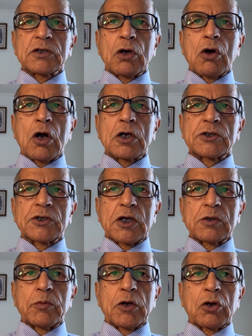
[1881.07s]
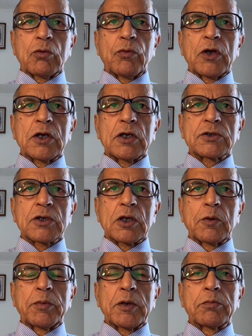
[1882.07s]
God's judgment on various
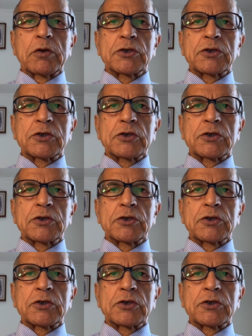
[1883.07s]
other people,